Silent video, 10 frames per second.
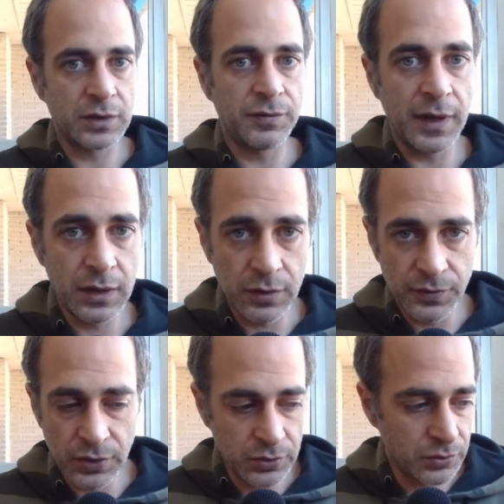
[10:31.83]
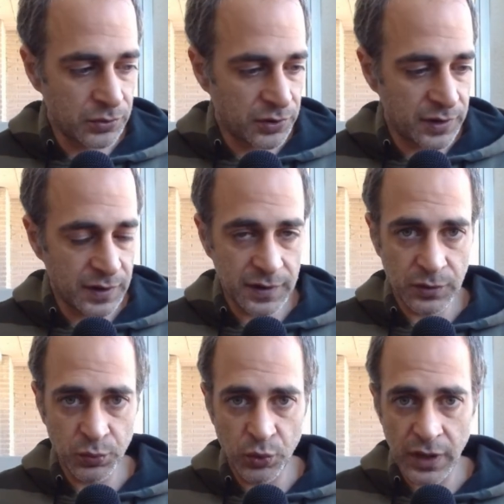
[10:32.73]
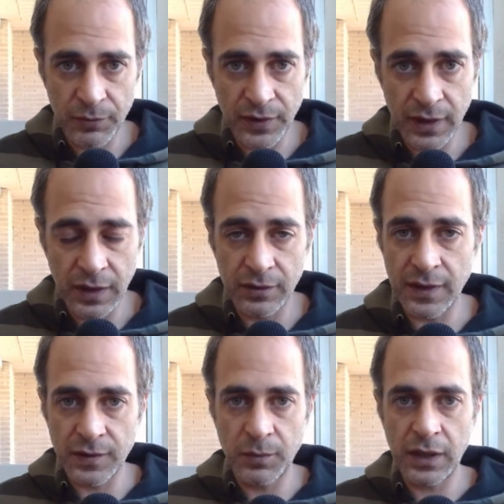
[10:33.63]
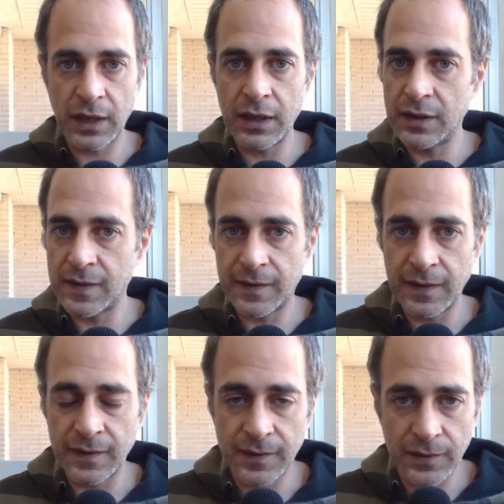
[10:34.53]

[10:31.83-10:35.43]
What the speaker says: If any of you think that what I'm saying here doesn't make any sense,